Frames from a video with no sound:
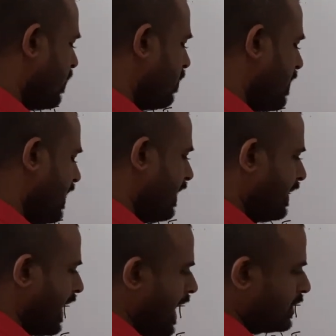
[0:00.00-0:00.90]
will be
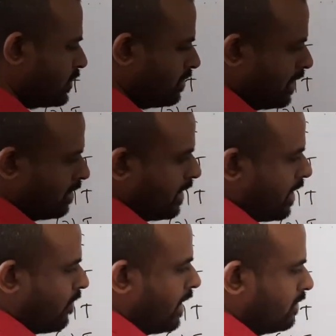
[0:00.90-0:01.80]
cash receipts. And
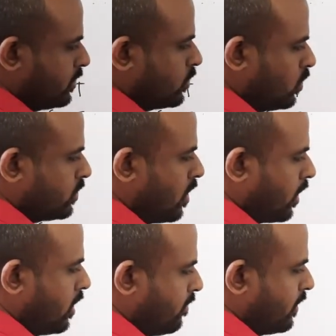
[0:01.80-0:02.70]
now what is the source
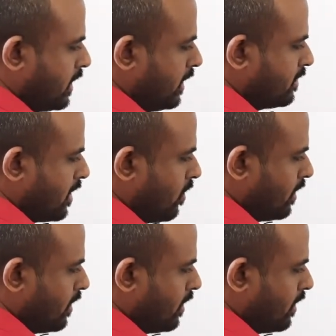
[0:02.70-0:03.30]
document for the discount